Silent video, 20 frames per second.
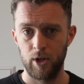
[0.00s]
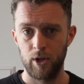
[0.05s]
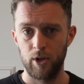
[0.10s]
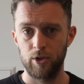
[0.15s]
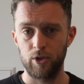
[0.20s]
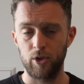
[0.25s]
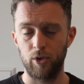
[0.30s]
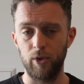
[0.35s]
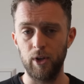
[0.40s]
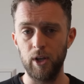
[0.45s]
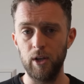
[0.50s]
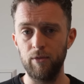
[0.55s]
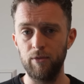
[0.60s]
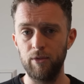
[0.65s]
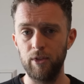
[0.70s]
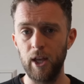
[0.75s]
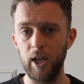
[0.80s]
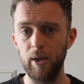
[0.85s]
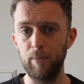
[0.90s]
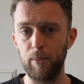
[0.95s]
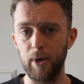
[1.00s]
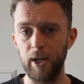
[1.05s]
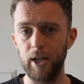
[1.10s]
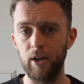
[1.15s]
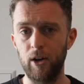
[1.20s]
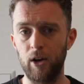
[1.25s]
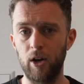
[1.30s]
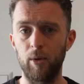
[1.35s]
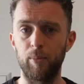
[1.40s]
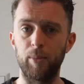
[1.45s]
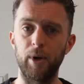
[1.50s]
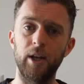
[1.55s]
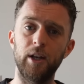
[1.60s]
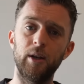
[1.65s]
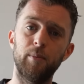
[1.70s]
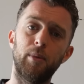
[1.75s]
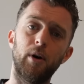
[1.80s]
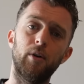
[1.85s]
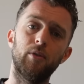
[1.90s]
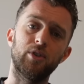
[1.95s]
So if they play the lob and
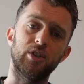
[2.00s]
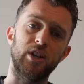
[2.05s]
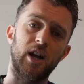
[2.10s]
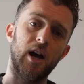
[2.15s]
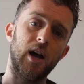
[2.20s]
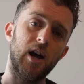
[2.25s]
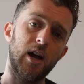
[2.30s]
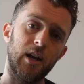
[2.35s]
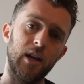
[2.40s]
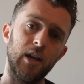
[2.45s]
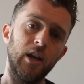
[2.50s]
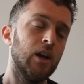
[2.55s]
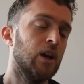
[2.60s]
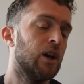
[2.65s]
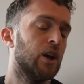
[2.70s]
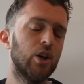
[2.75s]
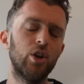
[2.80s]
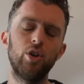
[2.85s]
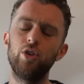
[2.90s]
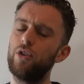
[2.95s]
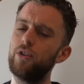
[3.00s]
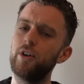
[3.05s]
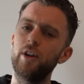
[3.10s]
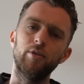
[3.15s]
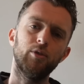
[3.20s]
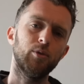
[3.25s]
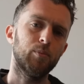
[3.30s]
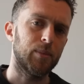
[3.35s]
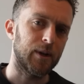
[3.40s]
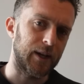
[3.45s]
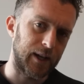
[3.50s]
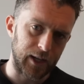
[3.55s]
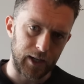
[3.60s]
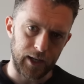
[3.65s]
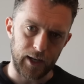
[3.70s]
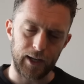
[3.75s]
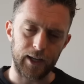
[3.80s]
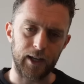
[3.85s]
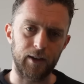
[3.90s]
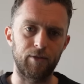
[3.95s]
the ball is high, you don't have to play it
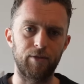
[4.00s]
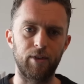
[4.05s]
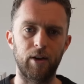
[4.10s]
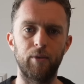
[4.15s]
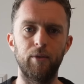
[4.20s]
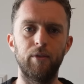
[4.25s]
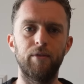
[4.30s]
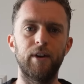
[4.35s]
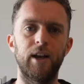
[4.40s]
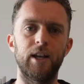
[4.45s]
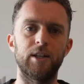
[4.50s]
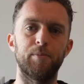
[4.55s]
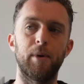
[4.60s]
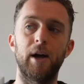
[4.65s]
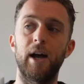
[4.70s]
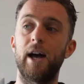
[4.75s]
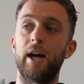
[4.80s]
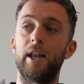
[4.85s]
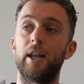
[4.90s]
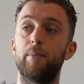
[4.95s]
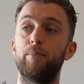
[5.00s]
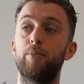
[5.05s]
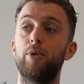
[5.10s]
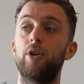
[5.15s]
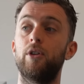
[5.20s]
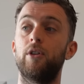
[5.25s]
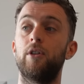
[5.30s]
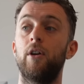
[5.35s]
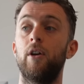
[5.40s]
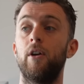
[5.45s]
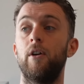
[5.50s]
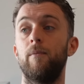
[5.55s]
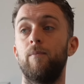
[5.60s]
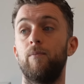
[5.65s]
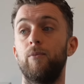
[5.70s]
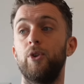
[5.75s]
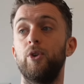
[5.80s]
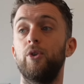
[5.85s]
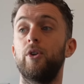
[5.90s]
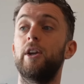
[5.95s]
like a very fast bajada, but
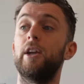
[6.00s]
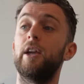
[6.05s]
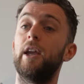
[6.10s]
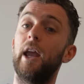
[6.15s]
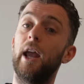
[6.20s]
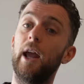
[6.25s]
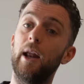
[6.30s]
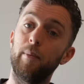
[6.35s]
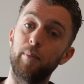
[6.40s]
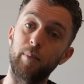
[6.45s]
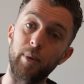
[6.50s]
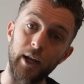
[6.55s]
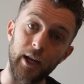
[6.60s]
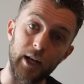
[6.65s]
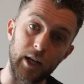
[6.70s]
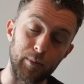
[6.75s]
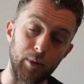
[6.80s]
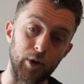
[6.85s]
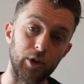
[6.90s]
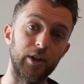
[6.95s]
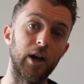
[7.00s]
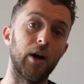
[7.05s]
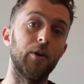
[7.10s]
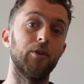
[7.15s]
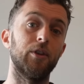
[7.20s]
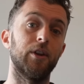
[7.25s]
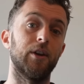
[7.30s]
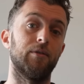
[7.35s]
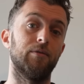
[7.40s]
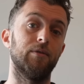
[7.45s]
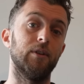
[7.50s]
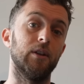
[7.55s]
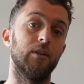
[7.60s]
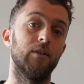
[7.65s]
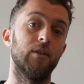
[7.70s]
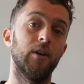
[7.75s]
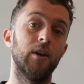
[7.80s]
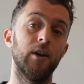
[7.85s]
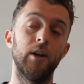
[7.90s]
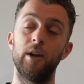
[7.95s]
you can play the ball down on their
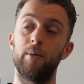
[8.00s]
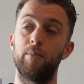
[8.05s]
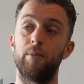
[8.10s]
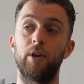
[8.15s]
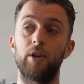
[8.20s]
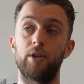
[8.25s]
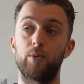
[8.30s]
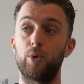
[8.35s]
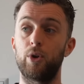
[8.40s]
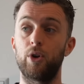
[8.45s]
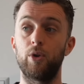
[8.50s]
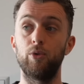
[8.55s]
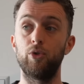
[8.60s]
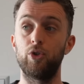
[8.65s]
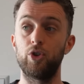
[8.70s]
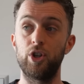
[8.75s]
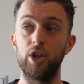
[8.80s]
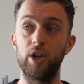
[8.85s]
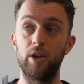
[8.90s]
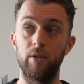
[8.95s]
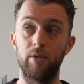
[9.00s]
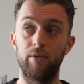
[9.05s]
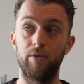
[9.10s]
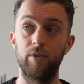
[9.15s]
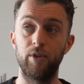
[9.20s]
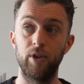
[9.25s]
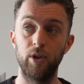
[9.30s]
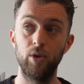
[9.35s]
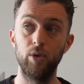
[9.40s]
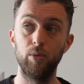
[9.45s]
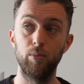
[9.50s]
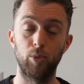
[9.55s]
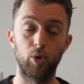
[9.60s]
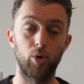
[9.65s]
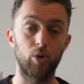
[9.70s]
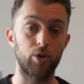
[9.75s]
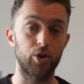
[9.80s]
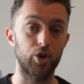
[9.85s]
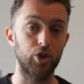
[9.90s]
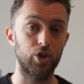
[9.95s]
feet because we're going to see a few
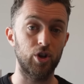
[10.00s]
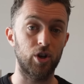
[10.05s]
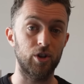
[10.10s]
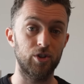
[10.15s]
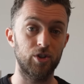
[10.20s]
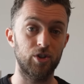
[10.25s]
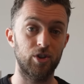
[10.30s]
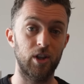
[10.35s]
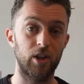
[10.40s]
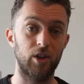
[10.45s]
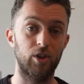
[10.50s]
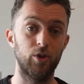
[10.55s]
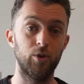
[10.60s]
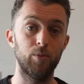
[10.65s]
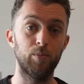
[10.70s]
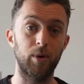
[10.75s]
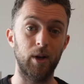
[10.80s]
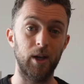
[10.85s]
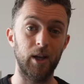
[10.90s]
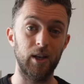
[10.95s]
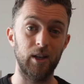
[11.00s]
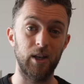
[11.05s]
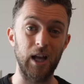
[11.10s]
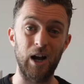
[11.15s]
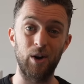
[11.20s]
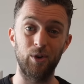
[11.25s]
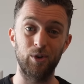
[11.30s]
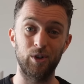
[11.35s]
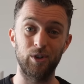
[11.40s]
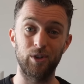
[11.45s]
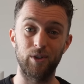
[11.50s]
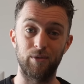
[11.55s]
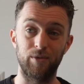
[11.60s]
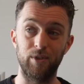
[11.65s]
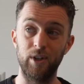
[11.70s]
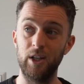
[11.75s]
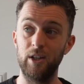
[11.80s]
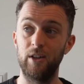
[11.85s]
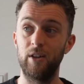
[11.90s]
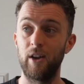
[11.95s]
more shots that you play down on the
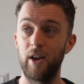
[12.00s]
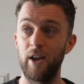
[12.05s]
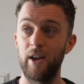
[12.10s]
feet